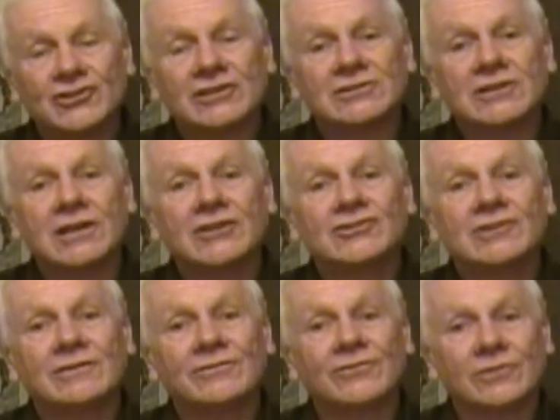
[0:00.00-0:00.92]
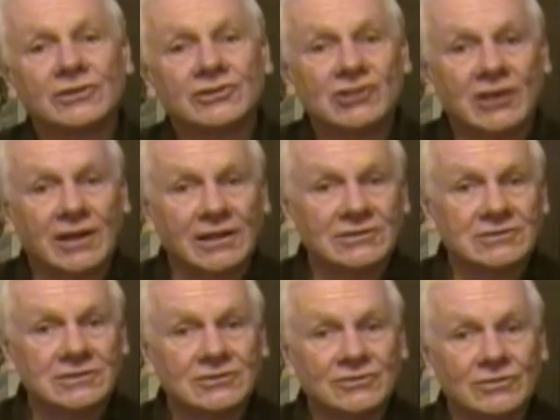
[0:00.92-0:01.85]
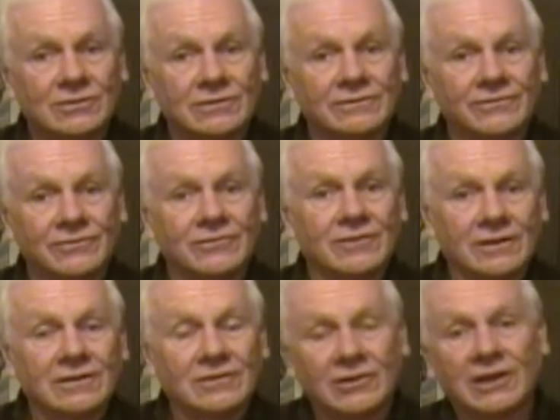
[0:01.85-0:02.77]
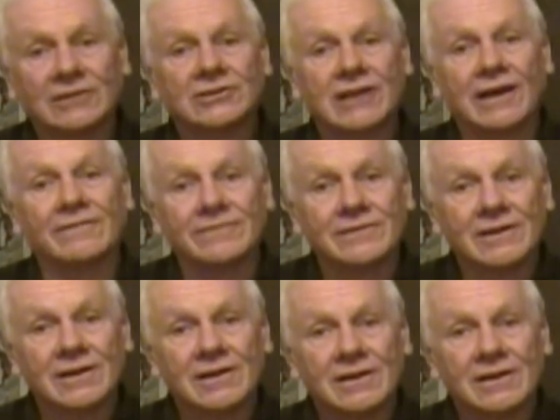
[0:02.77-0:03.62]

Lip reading: just itching for a chance to sort of get tough.